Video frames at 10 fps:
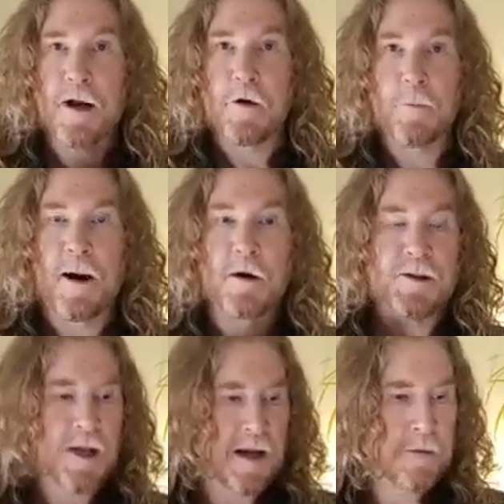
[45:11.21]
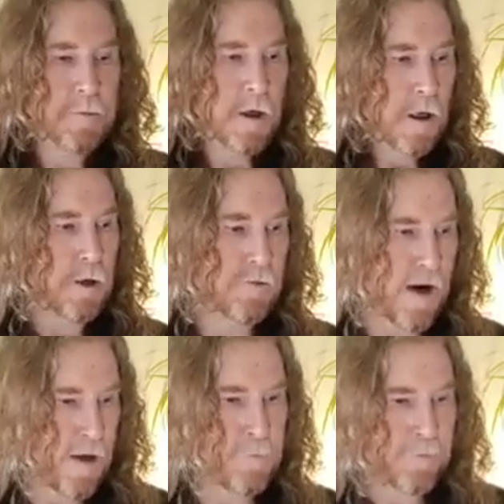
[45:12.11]
Her parents had
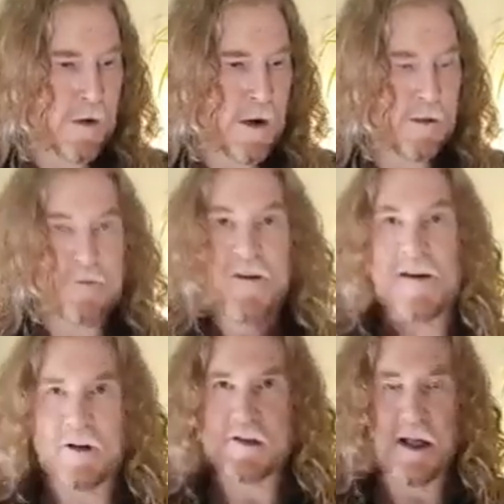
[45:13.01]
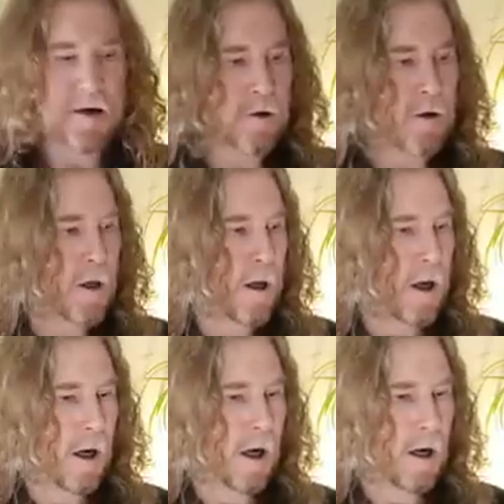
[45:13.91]
Rain, and then 5 years later,
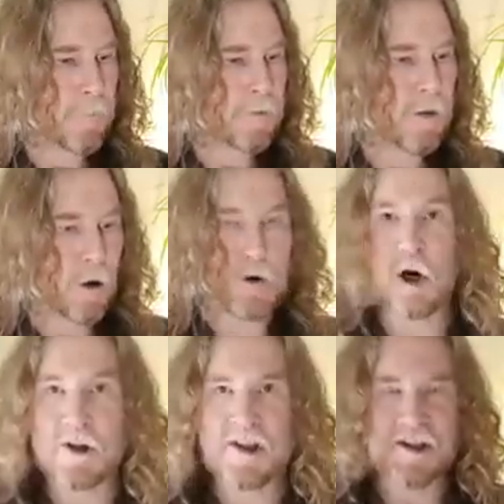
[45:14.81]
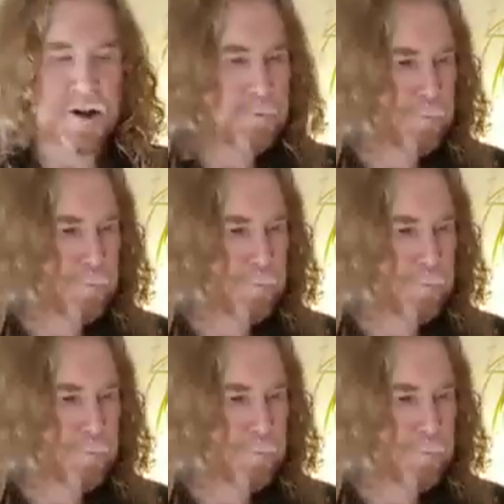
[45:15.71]
her younger sister.